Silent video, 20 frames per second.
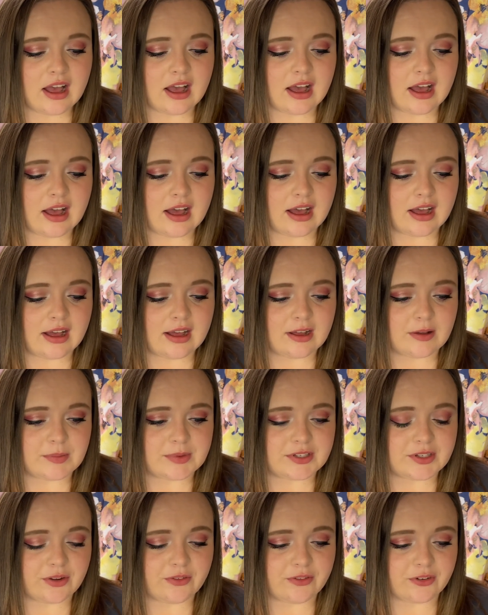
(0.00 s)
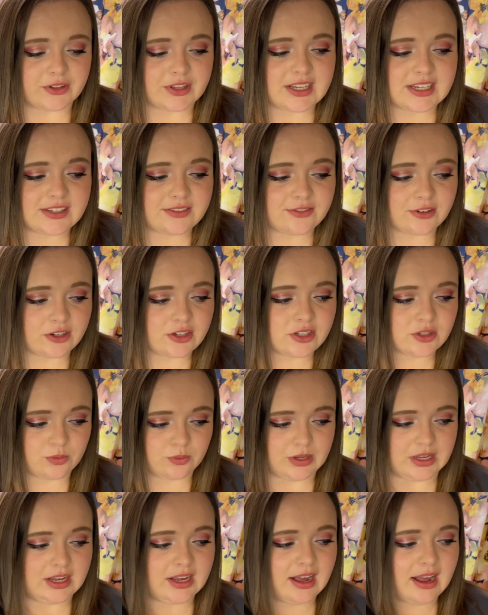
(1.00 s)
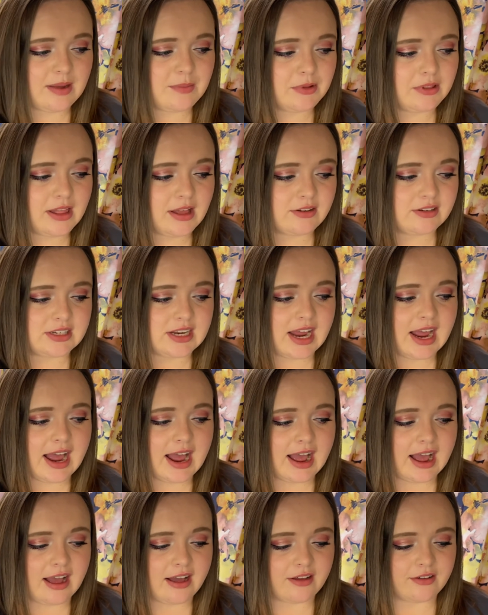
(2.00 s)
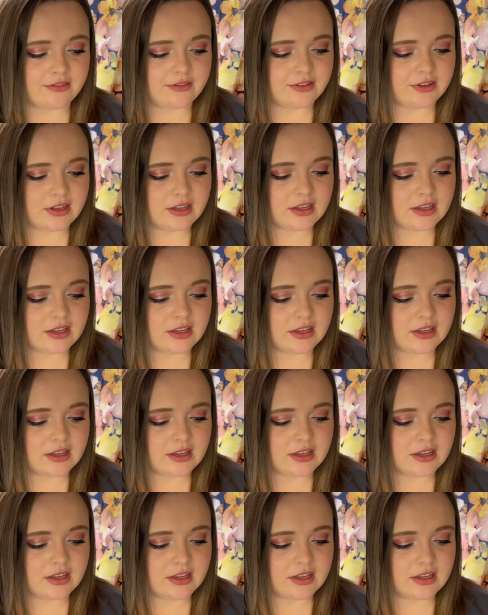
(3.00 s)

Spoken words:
So for this first week, I'm allowed to have